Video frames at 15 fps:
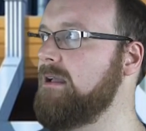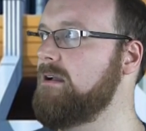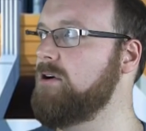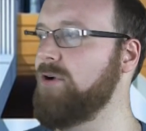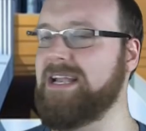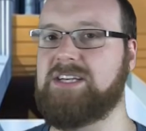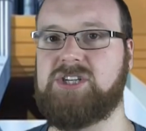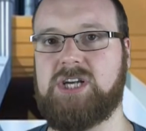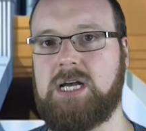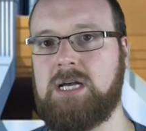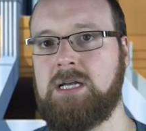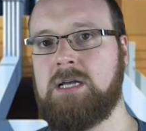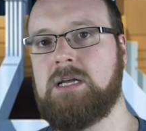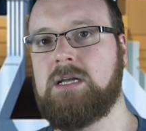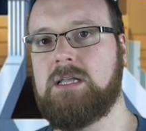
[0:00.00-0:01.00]
creature
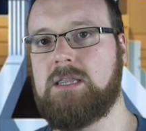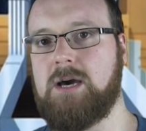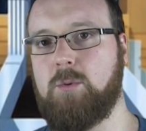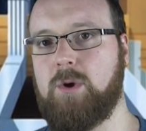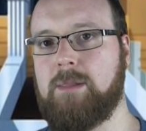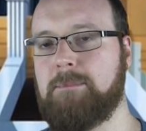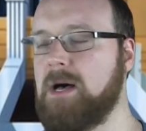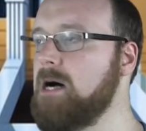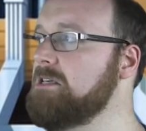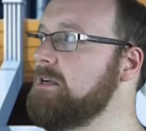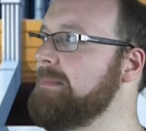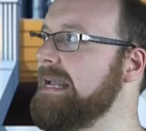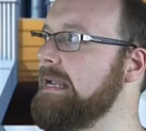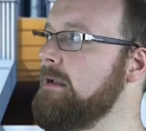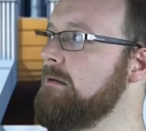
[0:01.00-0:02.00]
that will murder
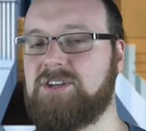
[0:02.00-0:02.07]
me.